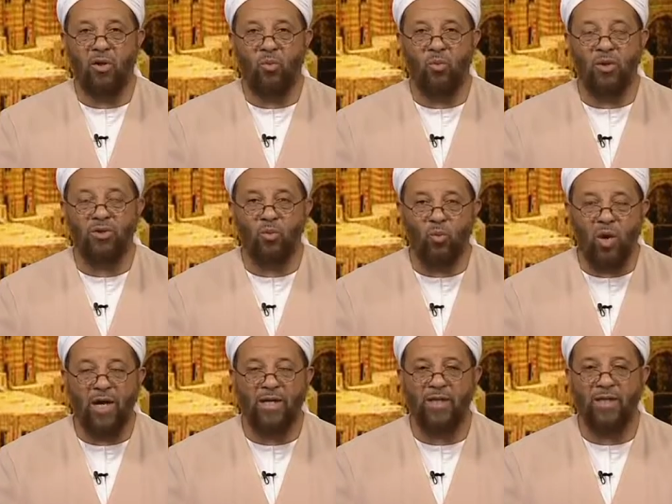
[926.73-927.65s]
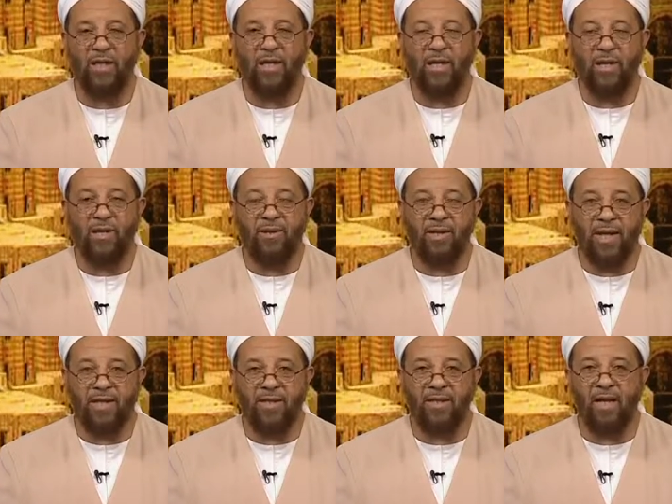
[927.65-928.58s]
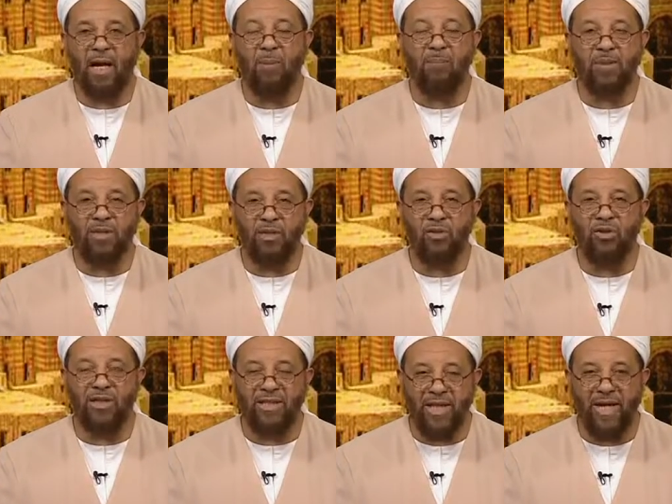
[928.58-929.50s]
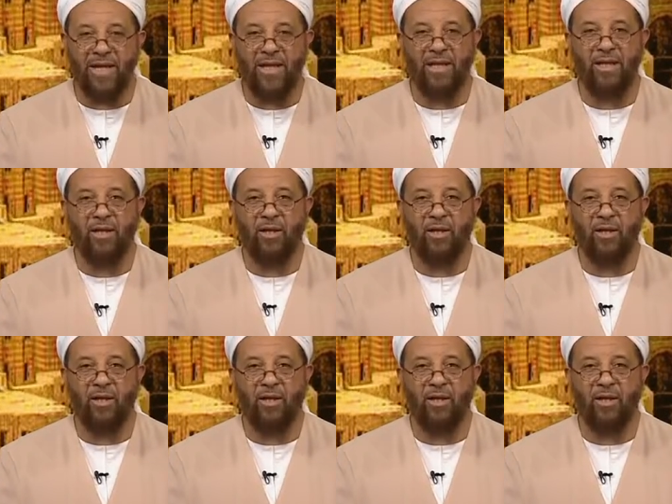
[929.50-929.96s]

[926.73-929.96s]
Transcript: was one that up until today,